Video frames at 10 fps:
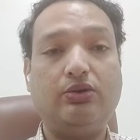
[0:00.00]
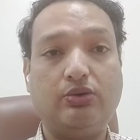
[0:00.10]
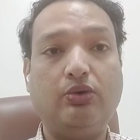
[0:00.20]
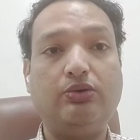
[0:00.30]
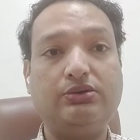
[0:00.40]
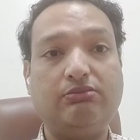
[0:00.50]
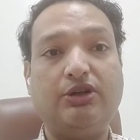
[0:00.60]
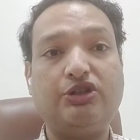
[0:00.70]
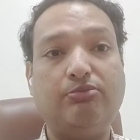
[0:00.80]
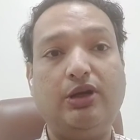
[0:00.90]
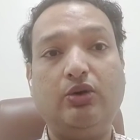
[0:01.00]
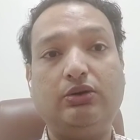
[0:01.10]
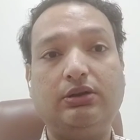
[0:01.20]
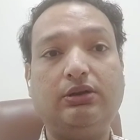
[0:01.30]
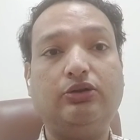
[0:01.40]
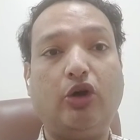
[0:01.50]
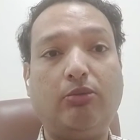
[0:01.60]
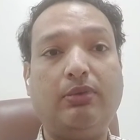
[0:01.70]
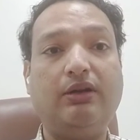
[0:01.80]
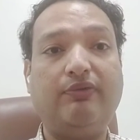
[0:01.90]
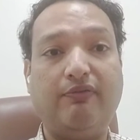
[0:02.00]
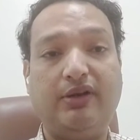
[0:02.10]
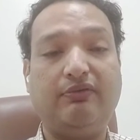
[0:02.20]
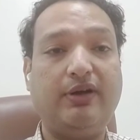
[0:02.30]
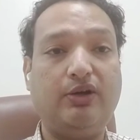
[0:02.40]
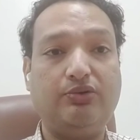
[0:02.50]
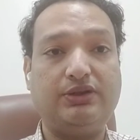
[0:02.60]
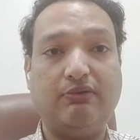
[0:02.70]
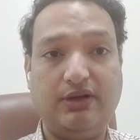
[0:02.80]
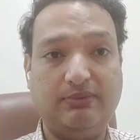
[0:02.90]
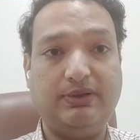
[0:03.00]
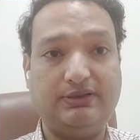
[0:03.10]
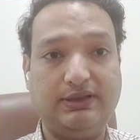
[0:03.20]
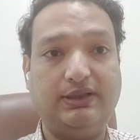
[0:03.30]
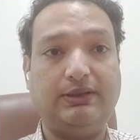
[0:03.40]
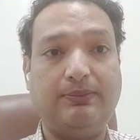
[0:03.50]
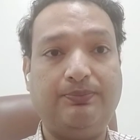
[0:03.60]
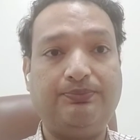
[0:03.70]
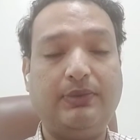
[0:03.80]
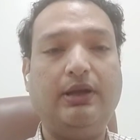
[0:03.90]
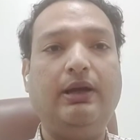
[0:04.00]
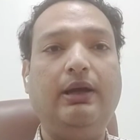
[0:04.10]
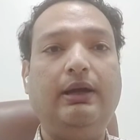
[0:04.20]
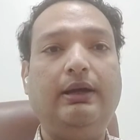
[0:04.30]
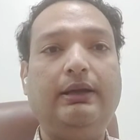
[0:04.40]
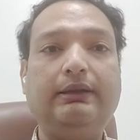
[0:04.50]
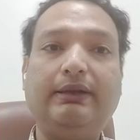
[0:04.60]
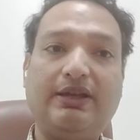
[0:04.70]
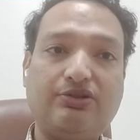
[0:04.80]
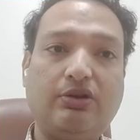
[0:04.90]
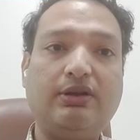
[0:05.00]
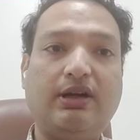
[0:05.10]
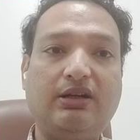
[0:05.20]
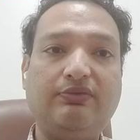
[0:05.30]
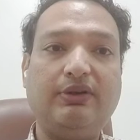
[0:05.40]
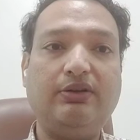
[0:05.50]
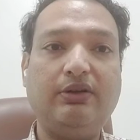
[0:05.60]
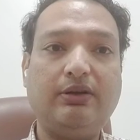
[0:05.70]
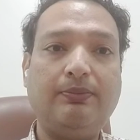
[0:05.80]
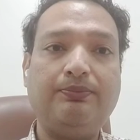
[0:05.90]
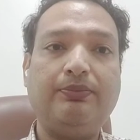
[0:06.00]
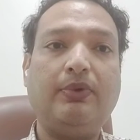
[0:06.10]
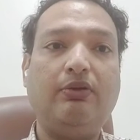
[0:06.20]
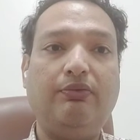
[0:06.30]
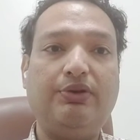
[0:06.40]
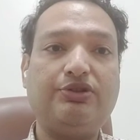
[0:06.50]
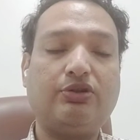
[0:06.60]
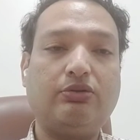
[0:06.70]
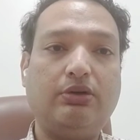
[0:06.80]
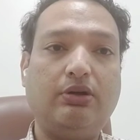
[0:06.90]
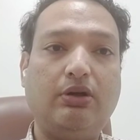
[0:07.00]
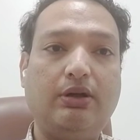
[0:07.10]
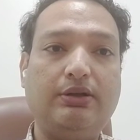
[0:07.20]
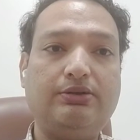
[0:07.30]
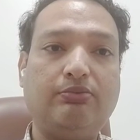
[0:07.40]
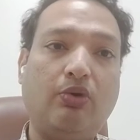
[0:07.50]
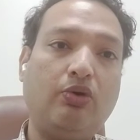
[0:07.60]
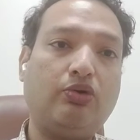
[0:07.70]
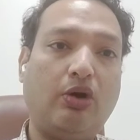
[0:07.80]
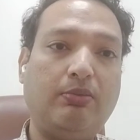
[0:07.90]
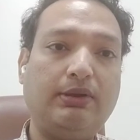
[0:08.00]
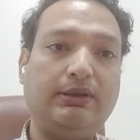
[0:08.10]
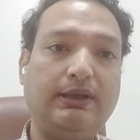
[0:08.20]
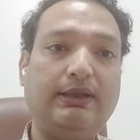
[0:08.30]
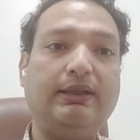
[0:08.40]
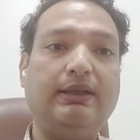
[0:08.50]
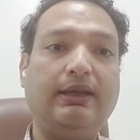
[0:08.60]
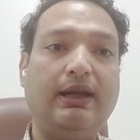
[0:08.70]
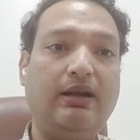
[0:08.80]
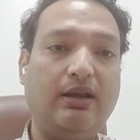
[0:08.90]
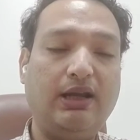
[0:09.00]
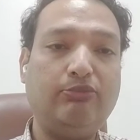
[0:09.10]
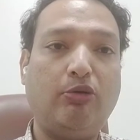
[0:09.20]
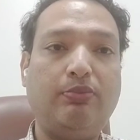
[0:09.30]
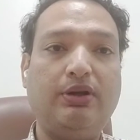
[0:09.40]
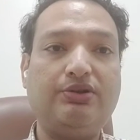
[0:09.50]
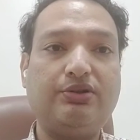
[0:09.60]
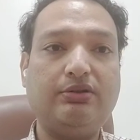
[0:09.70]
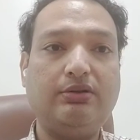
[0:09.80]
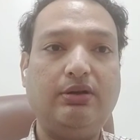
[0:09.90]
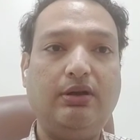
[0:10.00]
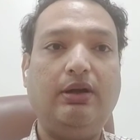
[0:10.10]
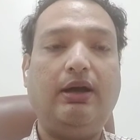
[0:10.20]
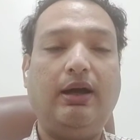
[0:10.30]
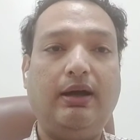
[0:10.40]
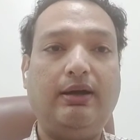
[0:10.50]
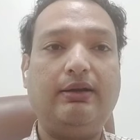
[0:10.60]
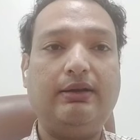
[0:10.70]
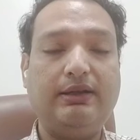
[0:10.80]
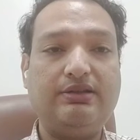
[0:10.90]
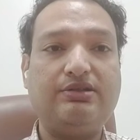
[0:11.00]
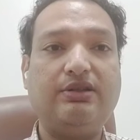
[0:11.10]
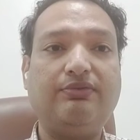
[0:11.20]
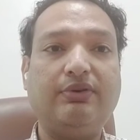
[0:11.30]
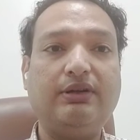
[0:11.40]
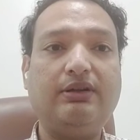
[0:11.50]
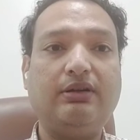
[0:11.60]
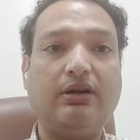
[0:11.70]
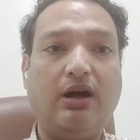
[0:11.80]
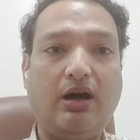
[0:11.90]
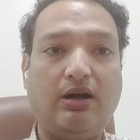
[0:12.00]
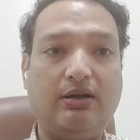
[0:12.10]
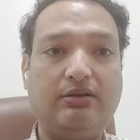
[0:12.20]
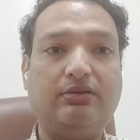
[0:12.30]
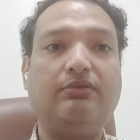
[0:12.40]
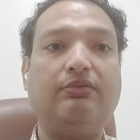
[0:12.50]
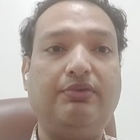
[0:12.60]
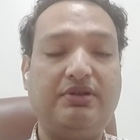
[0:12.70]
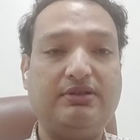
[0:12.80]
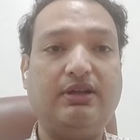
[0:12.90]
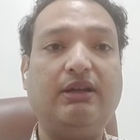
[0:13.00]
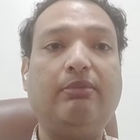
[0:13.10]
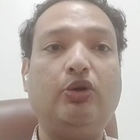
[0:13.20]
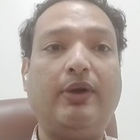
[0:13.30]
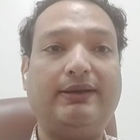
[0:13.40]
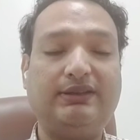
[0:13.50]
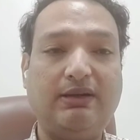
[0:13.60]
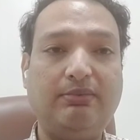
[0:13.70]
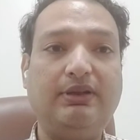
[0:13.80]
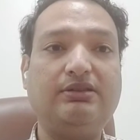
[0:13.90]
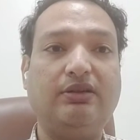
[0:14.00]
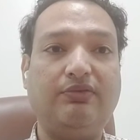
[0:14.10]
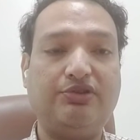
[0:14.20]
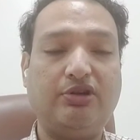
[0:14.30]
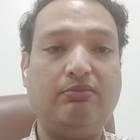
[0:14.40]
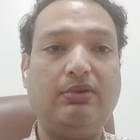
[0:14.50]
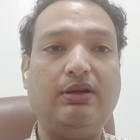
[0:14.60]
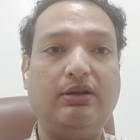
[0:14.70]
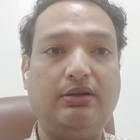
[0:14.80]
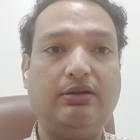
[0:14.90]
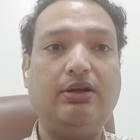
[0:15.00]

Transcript: goes much below the normal 55 to 70%. In the diastolic heart failure, which is more common in the elderly population, and the stiffened heart, which is unable to accept the sufficient blood